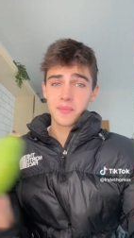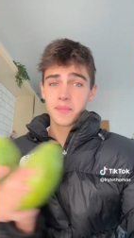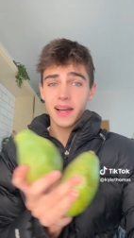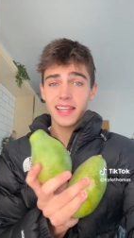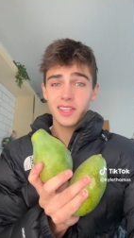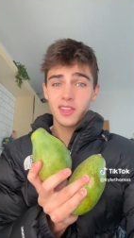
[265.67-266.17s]

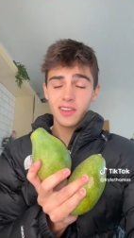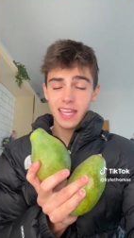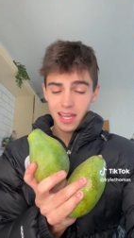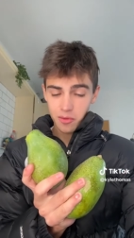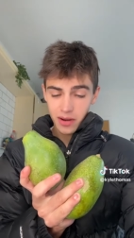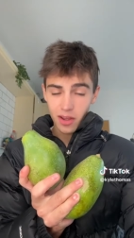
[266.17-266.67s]
But in the
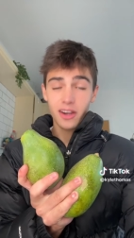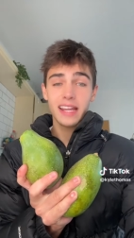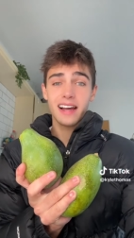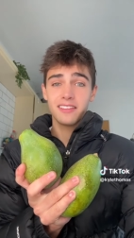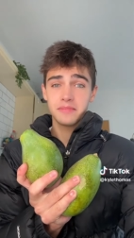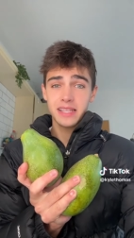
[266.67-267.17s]
UK, we
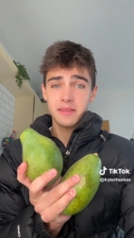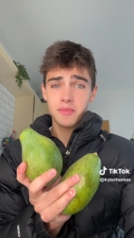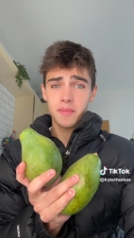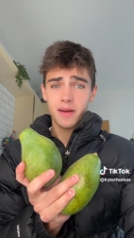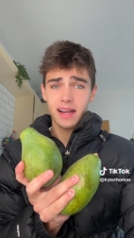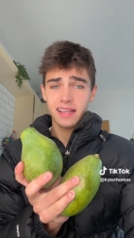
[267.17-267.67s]
only have mini
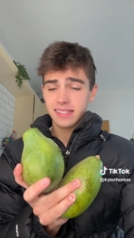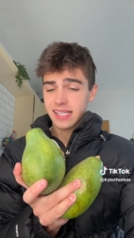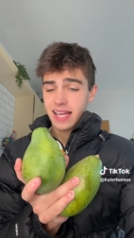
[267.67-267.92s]
papayas,